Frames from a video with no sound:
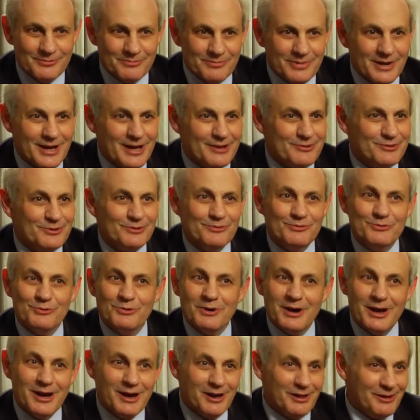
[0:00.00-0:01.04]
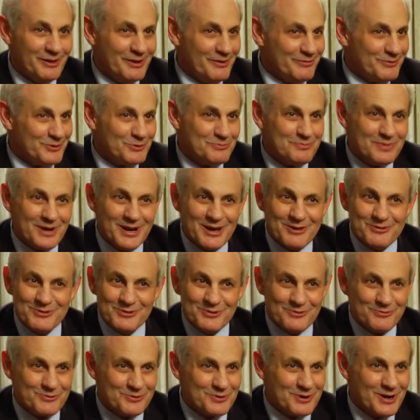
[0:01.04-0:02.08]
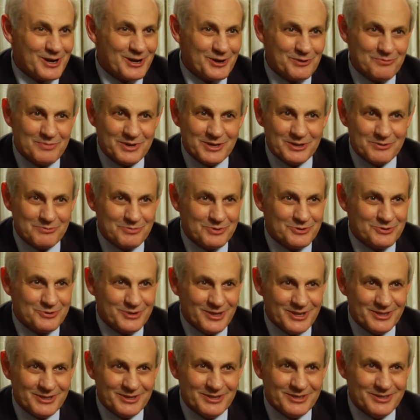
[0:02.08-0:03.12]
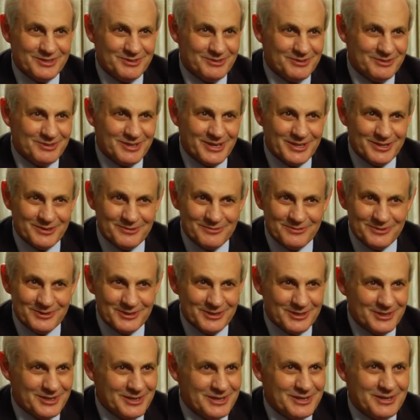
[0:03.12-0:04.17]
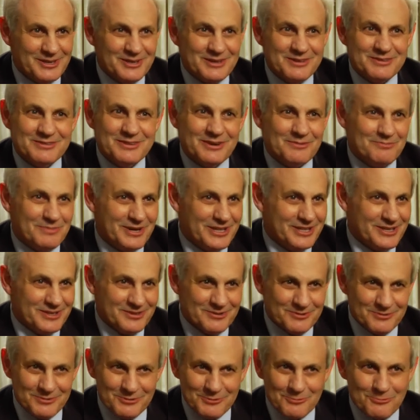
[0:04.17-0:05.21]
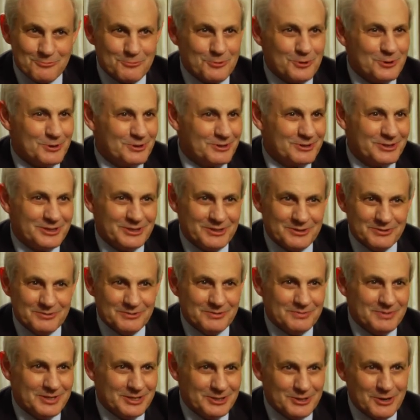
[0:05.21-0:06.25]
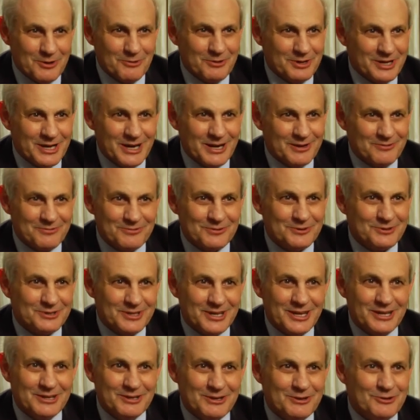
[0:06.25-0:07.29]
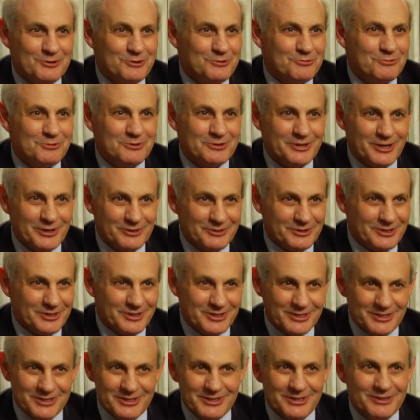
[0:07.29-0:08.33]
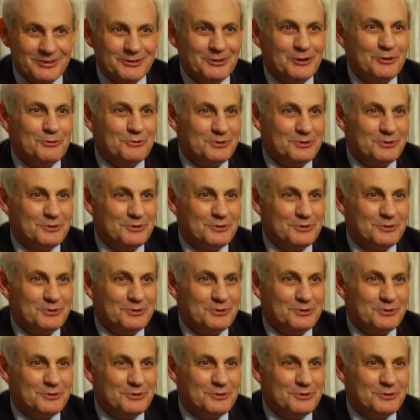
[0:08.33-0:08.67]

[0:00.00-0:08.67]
positive trial after positive trial being presented instead of somebody's work that had been going on for 10 years resulting in no